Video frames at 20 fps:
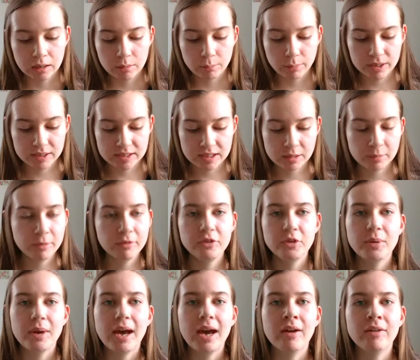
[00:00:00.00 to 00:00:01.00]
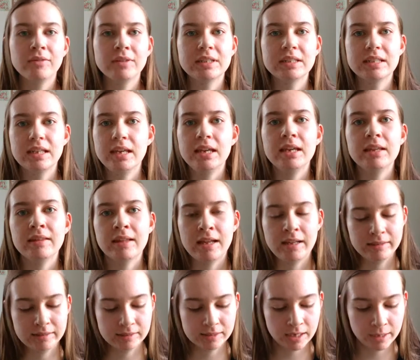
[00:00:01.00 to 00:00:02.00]
but some of you haven't taken
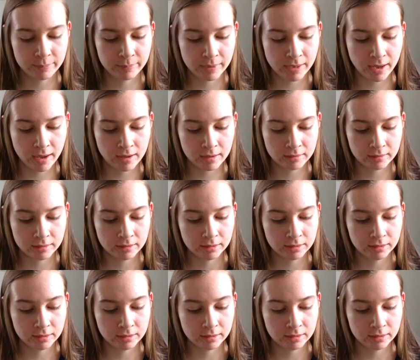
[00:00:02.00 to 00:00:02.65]
that step yet.